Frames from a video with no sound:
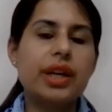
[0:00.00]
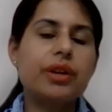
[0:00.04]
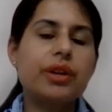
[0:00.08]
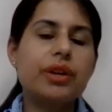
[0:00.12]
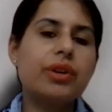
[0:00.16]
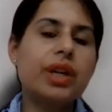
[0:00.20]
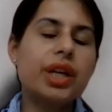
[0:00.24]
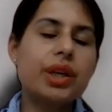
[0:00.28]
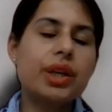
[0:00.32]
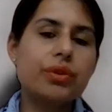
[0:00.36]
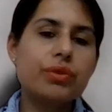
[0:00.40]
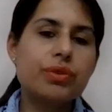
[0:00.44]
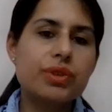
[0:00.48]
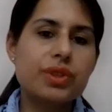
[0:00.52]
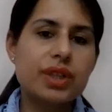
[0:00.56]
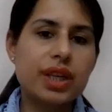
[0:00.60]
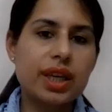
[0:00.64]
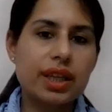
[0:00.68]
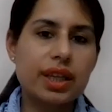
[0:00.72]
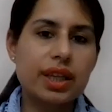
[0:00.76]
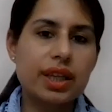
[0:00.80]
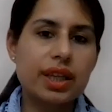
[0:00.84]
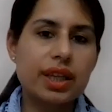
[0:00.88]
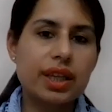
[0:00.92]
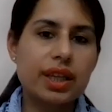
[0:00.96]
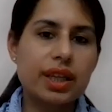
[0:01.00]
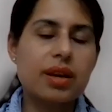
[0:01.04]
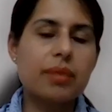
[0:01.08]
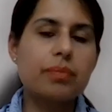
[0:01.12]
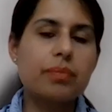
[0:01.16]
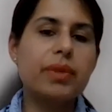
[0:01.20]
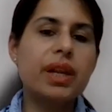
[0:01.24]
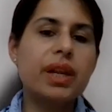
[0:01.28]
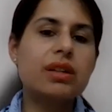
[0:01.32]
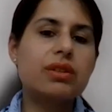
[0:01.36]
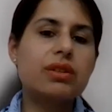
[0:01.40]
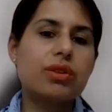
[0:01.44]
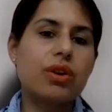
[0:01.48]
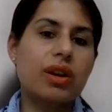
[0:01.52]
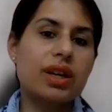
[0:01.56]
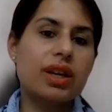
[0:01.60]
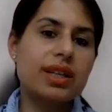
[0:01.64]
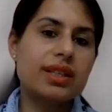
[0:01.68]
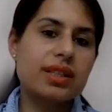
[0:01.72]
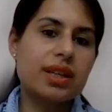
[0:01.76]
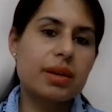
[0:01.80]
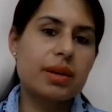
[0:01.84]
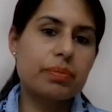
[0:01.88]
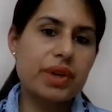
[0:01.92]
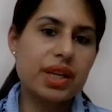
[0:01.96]
then you need to see that some milk
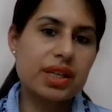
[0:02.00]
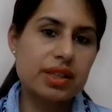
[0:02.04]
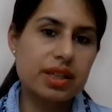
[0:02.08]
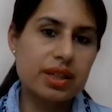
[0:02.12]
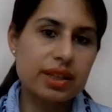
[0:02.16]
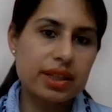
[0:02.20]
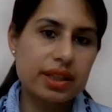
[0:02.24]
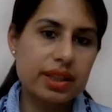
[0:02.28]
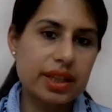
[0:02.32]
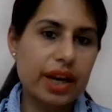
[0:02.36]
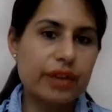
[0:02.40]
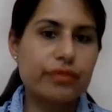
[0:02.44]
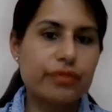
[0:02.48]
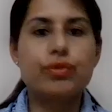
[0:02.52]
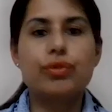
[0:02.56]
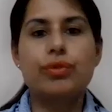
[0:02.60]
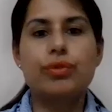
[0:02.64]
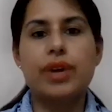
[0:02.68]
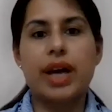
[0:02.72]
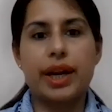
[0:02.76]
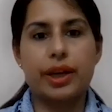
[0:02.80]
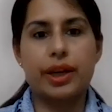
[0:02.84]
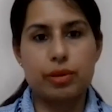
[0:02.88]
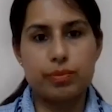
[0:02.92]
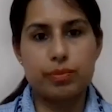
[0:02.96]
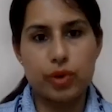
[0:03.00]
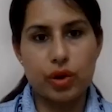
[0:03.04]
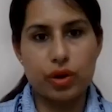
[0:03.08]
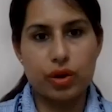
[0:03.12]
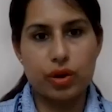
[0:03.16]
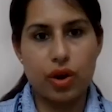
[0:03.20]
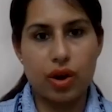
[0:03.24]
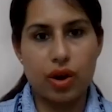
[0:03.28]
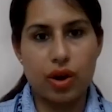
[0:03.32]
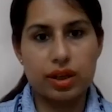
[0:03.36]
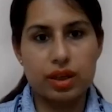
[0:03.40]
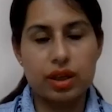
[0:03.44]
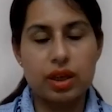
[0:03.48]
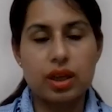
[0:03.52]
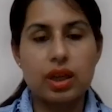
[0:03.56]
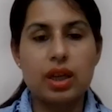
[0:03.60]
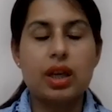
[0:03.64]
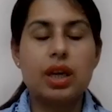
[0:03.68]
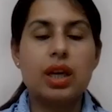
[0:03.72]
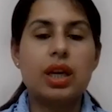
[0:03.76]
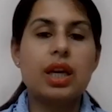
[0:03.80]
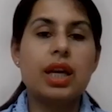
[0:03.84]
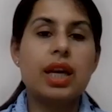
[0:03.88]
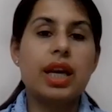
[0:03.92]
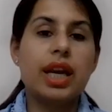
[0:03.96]
solids are present in that food item or not.
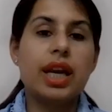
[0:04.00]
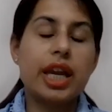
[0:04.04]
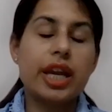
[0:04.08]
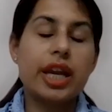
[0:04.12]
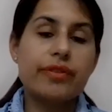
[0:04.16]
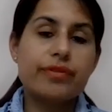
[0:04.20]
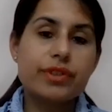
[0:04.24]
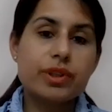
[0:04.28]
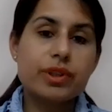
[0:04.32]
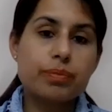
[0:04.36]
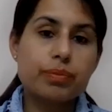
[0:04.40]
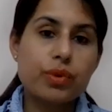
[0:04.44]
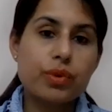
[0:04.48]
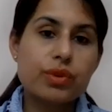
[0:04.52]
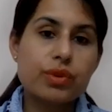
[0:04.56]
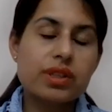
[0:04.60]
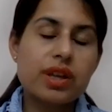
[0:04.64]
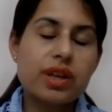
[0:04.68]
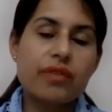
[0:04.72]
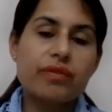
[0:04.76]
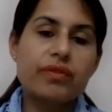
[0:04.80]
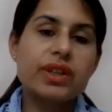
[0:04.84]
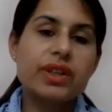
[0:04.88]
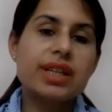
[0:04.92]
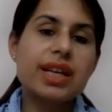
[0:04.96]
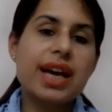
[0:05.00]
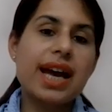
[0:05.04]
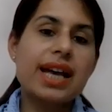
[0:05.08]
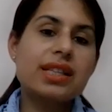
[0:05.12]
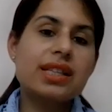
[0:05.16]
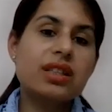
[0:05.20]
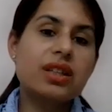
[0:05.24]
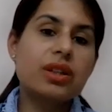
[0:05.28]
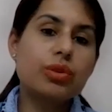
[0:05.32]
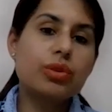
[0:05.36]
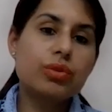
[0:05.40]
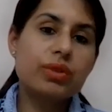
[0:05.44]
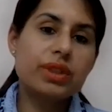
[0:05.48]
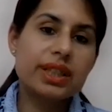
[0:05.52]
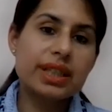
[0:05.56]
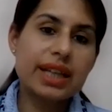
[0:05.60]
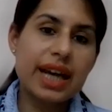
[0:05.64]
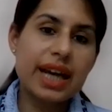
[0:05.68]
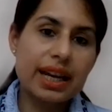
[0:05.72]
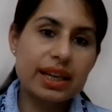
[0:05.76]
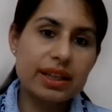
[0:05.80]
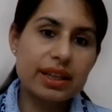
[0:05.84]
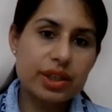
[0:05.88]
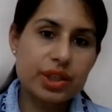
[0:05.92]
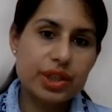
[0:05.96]
If suppose someone has gluten
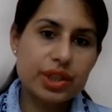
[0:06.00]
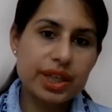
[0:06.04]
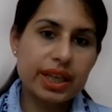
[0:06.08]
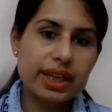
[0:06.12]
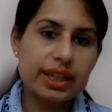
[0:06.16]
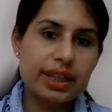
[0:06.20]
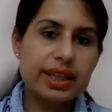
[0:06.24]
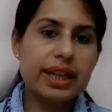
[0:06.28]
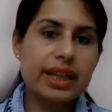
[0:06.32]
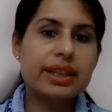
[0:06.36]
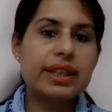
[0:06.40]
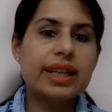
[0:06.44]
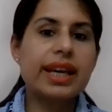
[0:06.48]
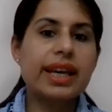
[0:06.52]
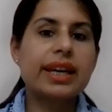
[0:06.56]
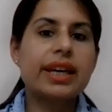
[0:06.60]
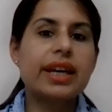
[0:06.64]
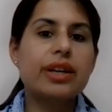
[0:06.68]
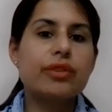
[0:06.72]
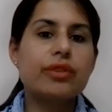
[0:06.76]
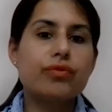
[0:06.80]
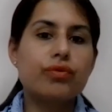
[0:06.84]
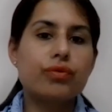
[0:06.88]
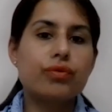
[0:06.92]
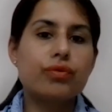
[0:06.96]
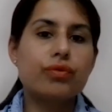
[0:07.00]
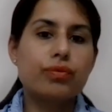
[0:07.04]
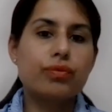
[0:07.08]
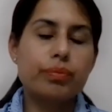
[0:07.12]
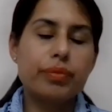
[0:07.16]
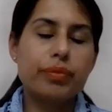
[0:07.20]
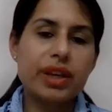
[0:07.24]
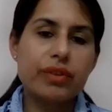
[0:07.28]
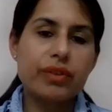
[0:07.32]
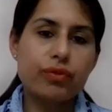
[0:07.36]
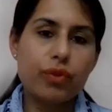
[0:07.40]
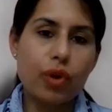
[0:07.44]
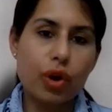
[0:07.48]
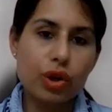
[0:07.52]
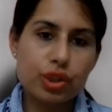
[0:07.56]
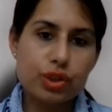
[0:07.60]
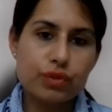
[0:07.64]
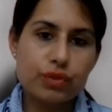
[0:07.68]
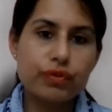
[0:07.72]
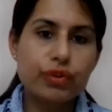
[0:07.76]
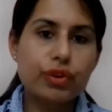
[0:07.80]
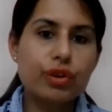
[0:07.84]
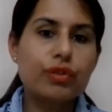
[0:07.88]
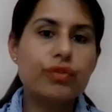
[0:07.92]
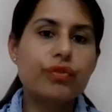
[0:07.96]
allergy, then they can be
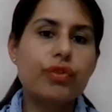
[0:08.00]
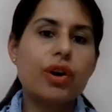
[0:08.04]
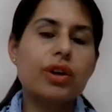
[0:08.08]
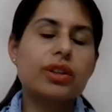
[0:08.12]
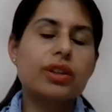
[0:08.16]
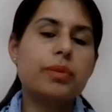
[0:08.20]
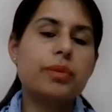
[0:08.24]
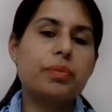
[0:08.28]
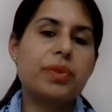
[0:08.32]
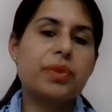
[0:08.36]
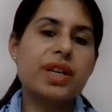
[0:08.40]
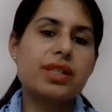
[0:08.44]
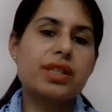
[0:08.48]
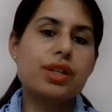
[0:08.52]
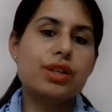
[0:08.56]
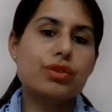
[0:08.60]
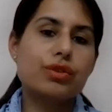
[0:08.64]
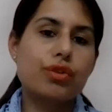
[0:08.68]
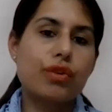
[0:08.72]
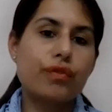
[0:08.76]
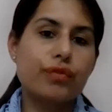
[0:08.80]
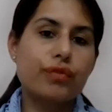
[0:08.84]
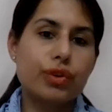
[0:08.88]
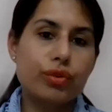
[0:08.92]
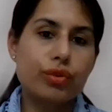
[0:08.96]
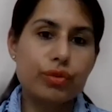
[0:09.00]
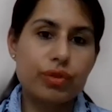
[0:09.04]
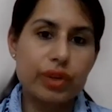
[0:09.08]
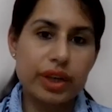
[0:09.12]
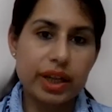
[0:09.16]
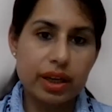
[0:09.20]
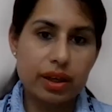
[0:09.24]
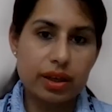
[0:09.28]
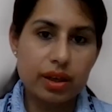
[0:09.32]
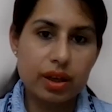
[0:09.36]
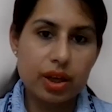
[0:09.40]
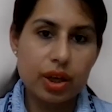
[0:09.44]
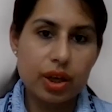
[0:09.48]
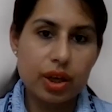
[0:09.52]
watchful for the presence of gluten.